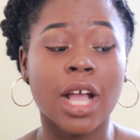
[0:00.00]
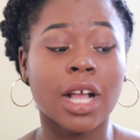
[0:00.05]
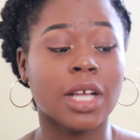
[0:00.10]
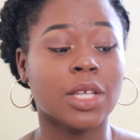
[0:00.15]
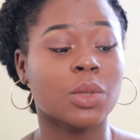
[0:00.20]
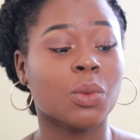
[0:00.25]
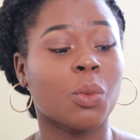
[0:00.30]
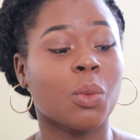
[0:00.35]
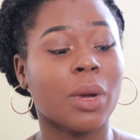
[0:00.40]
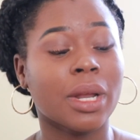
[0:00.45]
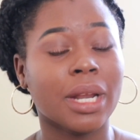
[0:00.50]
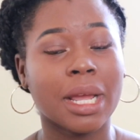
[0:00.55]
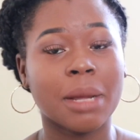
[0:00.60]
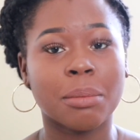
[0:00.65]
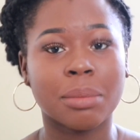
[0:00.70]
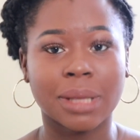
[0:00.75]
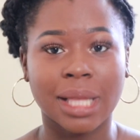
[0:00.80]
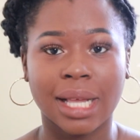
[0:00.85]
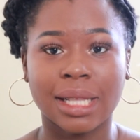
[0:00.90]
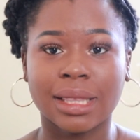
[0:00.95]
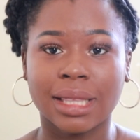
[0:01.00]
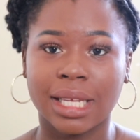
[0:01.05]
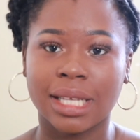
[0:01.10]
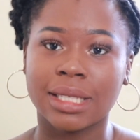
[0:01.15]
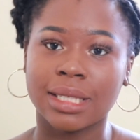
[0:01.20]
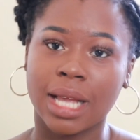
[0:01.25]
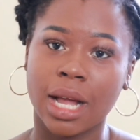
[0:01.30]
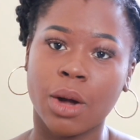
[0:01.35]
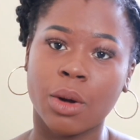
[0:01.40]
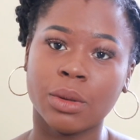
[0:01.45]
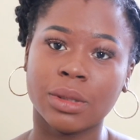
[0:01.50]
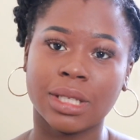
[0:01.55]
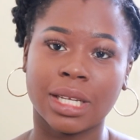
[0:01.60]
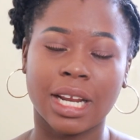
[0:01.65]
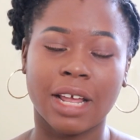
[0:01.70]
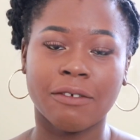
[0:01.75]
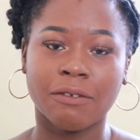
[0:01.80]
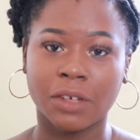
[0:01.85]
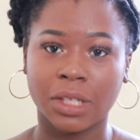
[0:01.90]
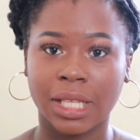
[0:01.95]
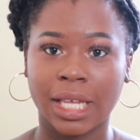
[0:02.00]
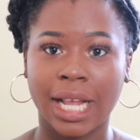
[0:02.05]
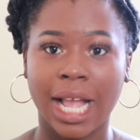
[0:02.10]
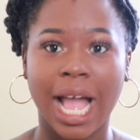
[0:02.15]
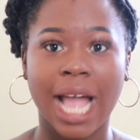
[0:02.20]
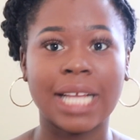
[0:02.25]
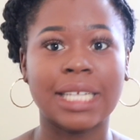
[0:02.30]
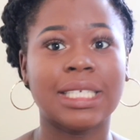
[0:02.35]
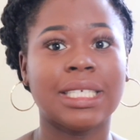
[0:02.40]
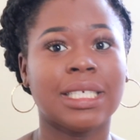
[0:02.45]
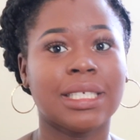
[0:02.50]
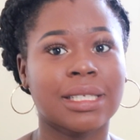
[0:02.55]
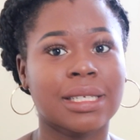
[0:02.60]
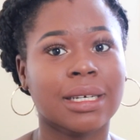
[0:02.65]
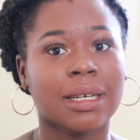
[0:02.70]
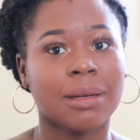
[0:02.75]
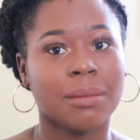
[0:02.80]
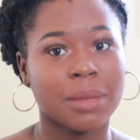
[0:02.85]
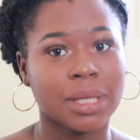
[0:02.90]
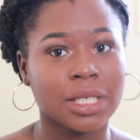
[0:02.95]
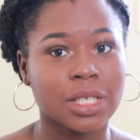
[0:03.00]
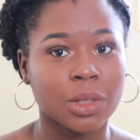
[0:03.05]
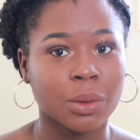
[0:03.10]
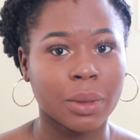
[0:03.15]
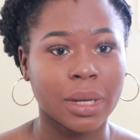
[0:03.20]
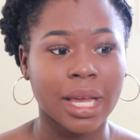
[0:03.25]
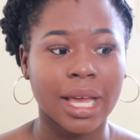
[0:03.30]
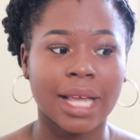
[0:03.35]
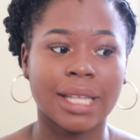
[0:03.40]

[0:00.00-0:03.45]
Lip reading: Because when I plan things out, then I feel like I need to commit to it,